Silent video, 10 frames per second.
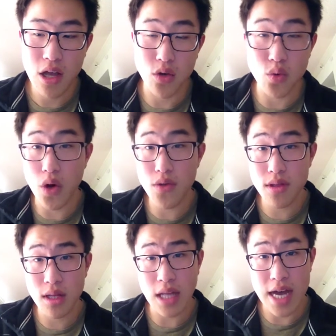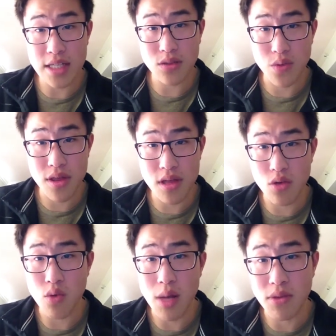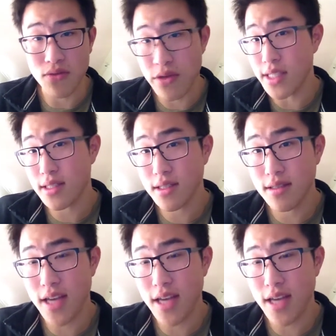growth lies within the realm of risk.